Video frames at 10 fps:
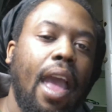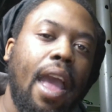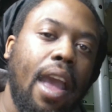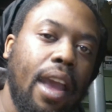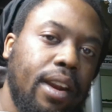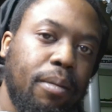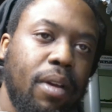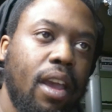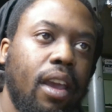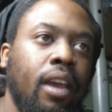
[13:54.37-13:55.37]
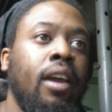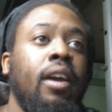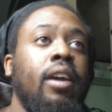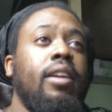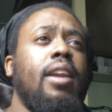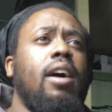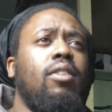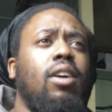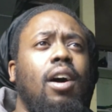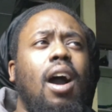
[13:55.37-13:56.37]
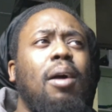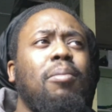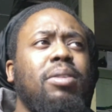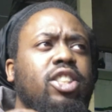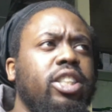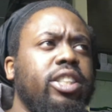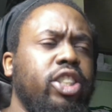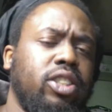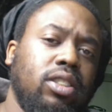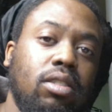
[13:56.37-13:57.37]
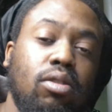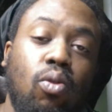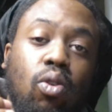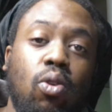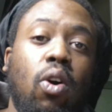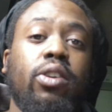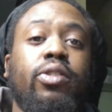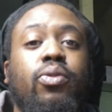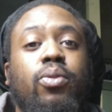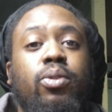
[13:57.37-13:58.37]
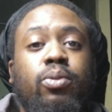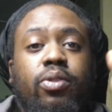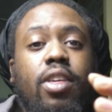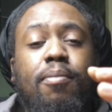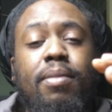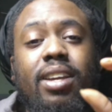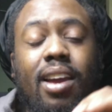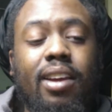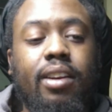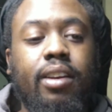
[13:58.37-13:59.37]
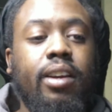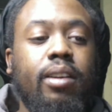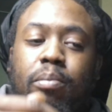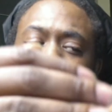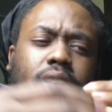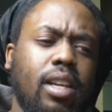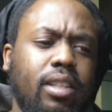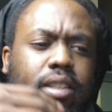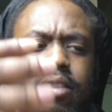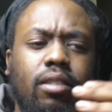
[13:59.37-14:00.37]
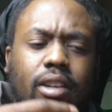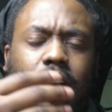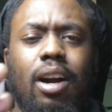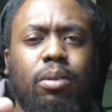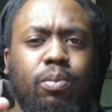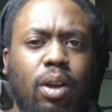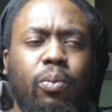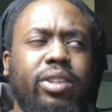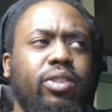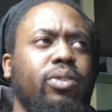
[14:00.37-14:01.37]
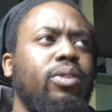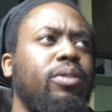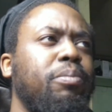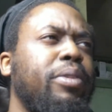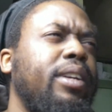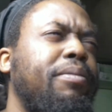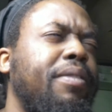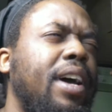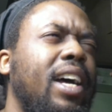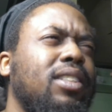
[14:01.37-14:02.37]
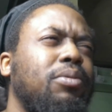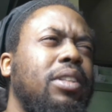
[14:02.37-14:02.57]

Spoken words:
anime. Now I'm gonna just walk through them again, because I went through pretty fast with